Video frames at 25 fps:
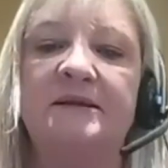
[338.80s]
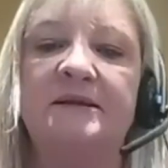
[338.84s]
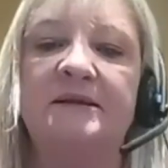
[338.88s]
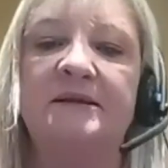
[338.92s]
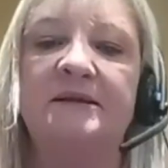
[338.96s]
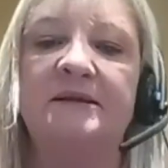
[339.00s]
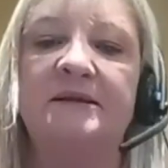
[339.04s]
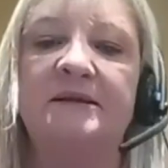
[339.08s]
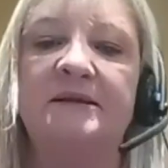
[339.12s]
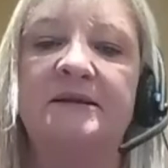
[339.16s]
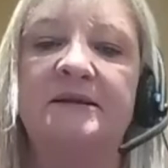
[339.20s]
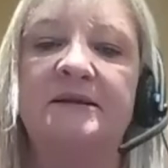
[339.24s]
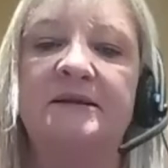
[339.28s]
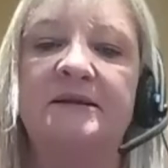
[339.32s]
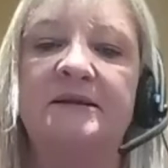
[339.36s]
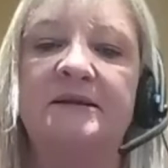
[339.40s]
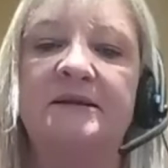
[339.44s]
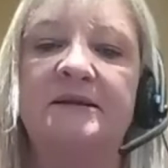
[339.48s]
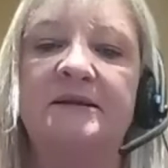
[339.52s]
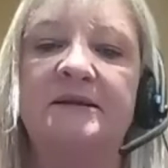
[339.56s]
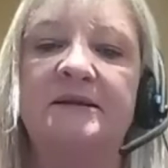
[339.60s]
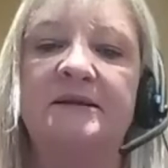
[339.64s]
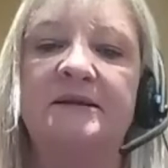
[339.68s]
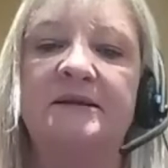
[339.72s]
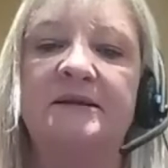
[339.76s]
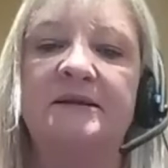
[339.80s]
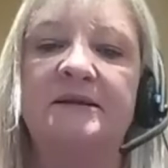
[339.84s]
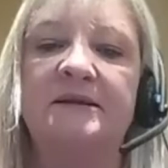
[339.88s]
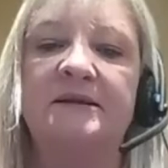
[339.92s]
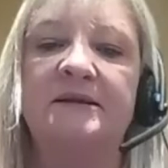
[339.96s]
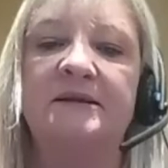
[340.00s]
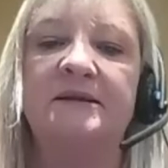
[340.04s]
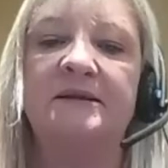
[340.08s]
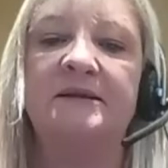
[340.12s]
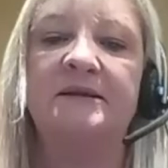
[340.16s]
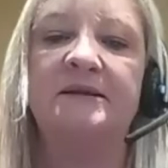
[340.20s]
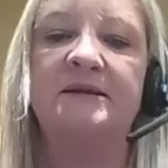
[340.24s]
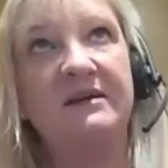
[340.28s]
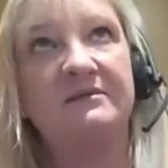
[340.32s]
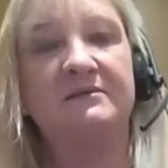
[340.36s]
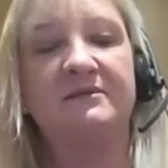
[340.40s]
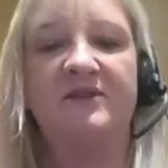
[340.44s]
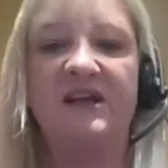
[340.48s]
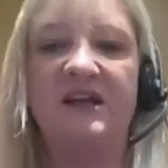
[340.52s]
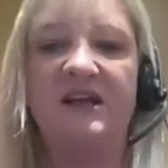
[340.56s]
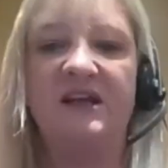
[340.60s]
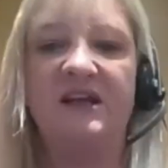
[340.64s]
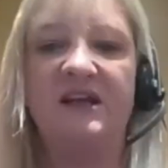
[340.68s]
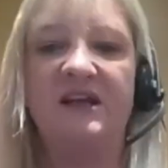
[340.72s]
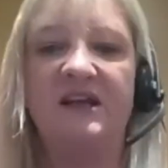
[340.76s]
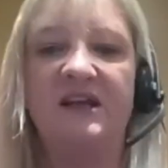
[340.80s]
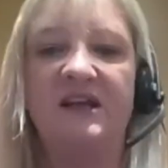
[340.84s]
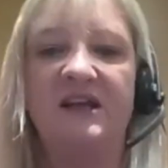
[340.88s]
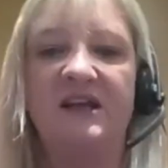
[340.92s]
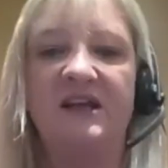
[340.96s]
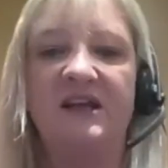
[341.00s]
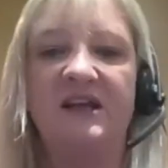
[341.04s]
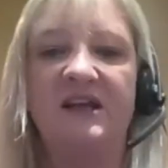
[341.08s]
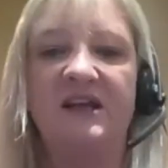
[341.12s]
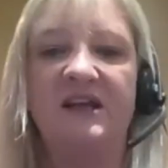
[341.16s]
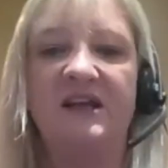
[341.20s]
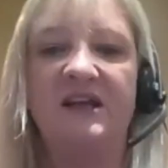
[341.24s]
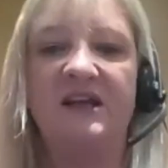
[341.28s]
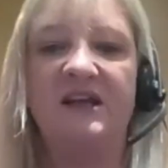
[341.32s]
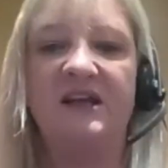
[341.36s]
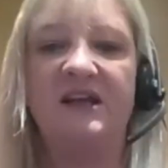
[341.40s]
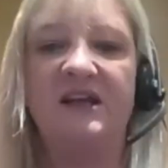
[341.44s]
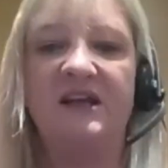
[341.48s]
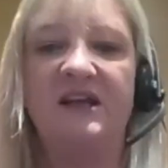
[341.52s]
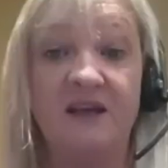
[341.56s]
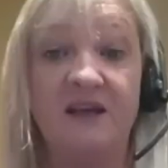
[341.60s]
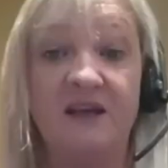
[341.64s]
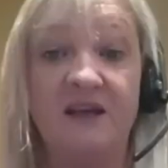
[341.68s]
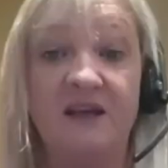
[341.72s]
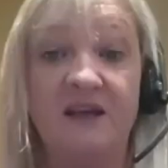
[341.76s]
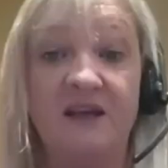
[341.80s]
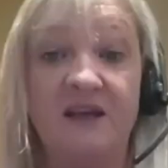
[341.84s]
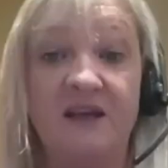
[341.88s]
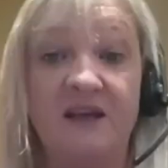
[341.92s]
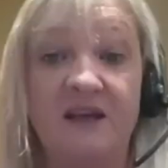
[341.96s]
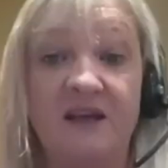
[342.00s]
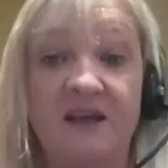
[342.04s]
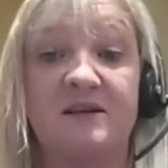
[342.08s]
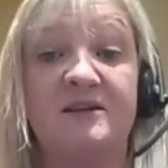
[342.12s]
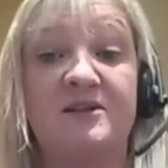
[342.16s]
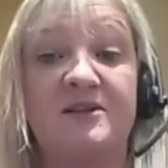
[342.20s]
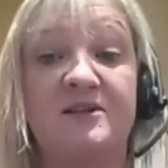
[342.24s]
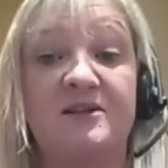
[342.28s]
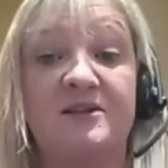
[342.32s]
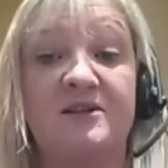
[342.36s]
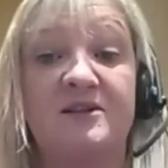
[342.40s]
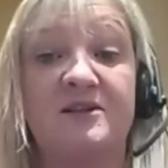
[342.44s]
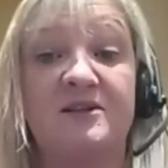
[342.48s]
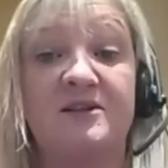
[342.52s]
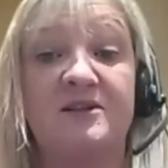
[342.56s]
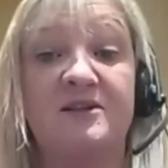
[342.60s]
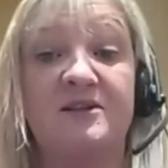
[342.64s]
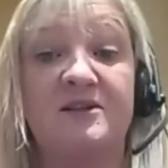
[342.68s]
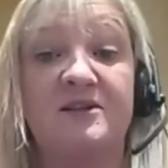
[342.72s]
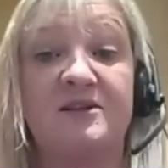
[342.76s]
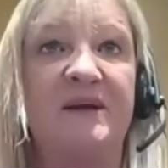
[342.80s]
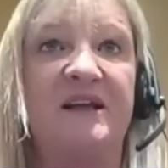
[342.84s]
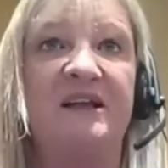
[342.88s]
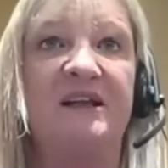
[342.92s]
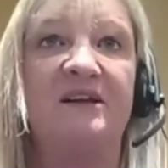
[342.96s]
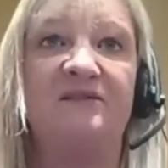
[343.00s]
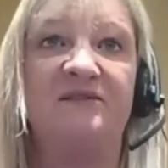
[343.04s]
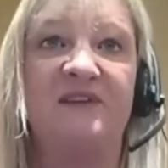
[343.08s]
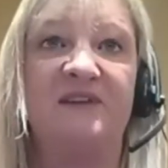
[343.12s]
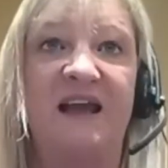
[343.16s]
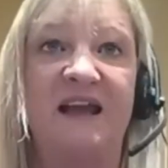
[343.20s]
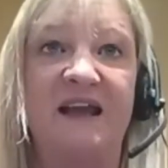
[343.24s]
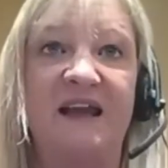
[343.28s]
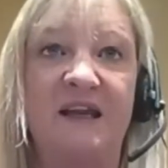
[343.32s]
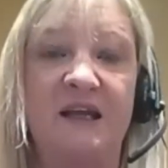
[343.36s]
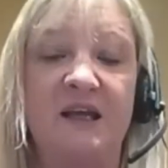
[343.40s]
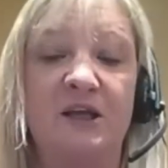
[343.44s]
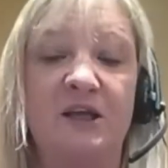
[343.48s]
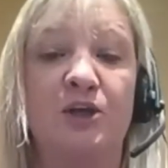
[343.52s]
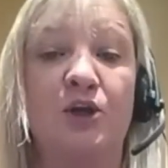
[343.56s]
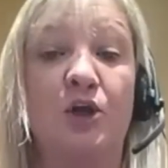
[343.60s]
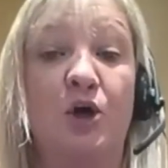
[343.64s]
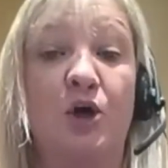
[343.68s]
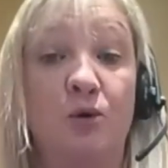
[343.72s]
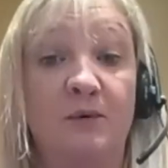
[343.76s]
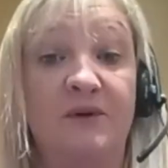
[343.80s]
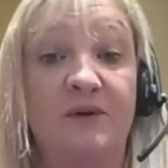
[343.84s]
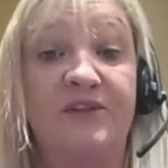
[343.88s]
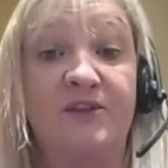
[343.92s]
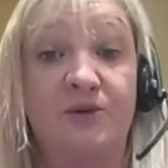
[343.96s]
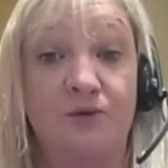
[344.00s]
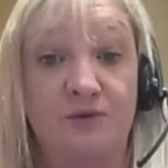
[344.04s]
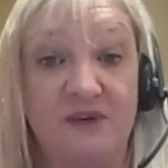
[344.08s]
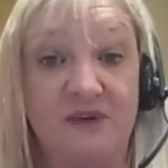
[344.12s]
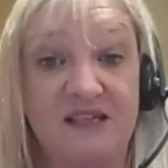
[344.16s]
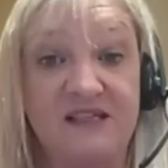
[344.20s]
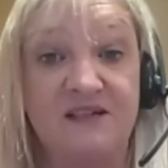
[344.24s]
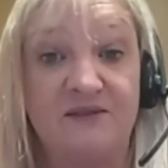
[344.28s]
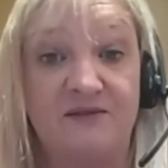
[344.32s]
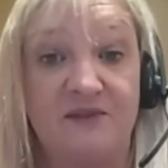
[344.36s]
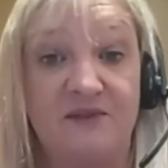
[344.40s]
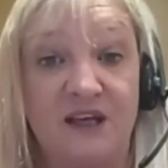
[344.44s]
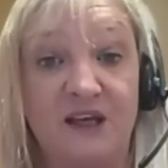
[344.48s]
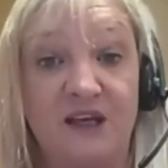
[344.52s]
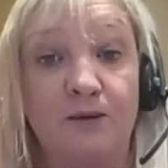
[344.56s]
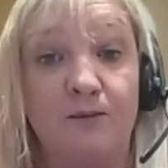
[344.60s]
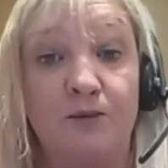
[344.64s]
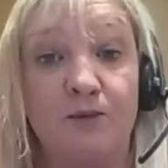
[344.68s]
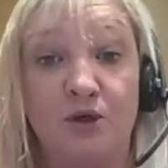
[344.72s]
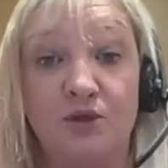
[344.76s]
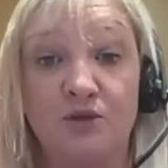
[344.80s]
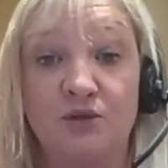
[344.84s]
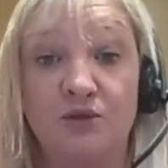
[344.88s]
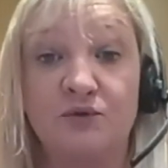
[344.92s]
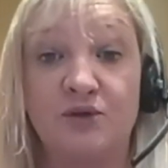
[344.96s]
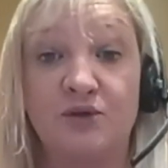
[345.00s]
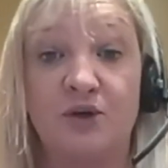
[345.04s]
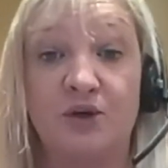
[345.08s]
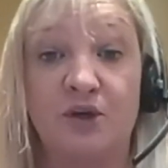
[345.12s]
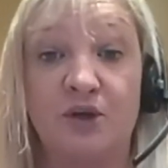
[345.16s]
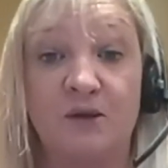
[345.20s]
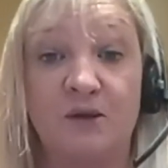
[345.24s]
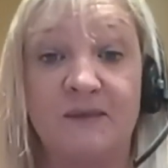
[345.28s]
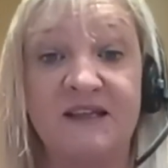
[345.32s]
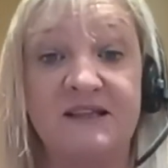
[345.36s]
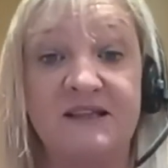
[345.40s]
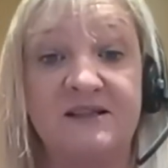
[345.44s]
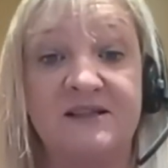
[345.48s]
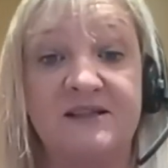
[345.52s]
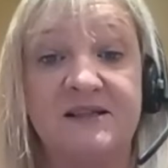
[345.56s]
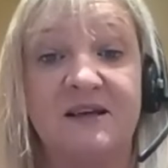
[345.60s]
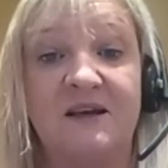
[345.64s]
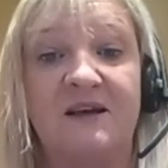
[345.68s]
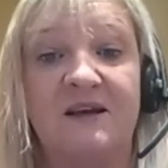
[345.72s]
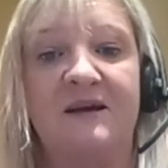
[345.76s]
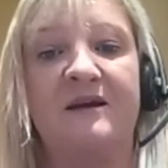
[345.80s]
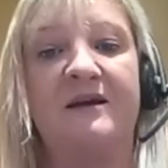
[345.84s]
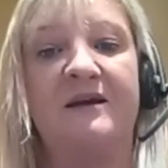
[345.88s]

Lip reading: Customer then has to their bank to obtain that bill of lading along with the rest of their commercial documents.